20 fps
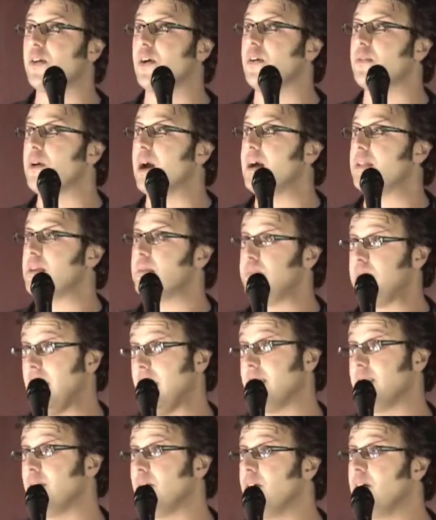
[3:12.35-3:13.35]
around the
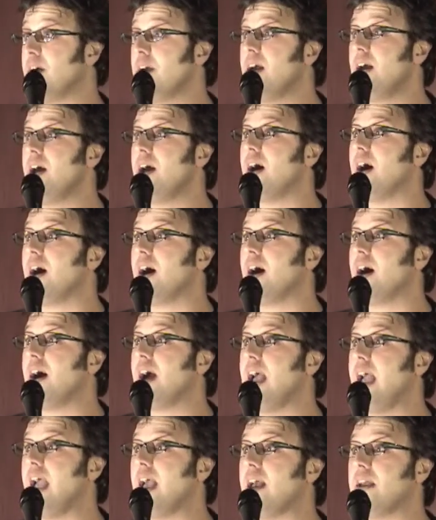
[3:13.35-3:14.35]
piano
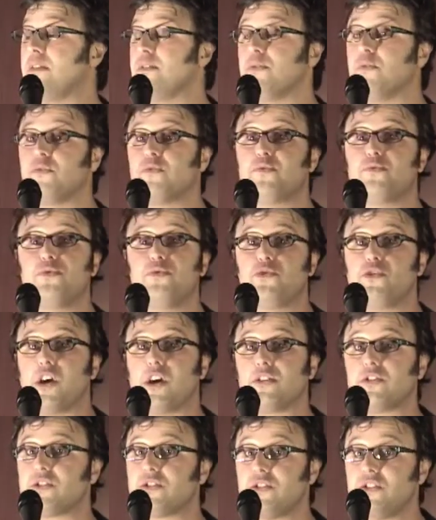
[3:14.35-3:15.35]
and
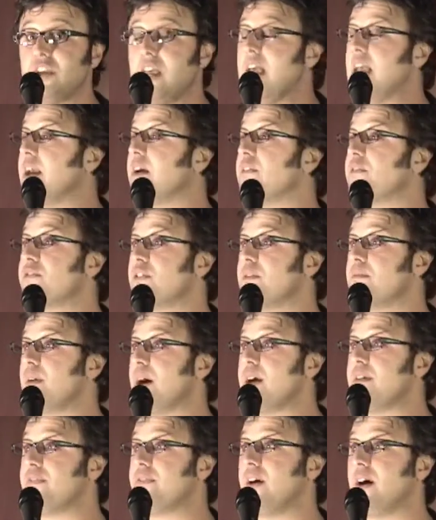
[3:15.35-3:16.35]
just sing from
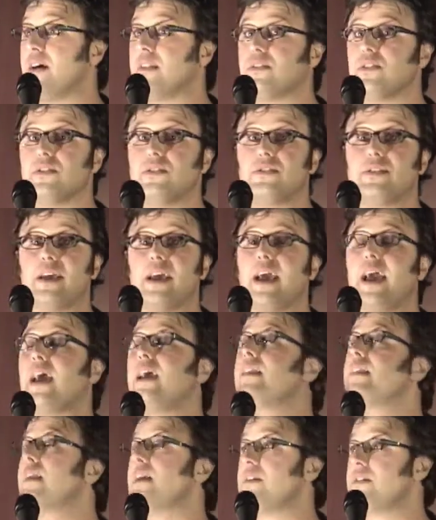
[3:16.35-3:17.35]
my father's
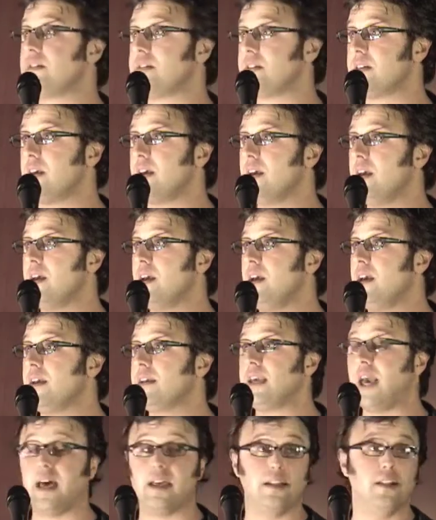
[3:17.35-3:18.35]
endless
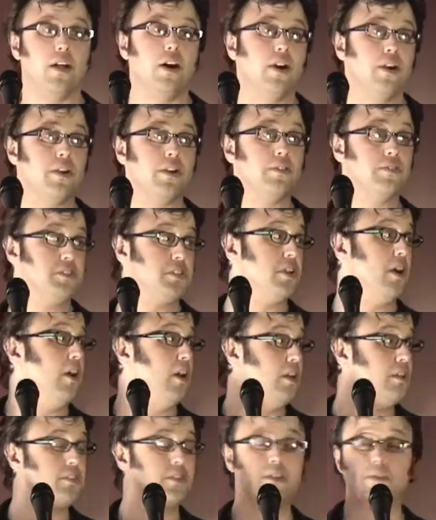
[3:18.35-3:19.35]
catalog of songs.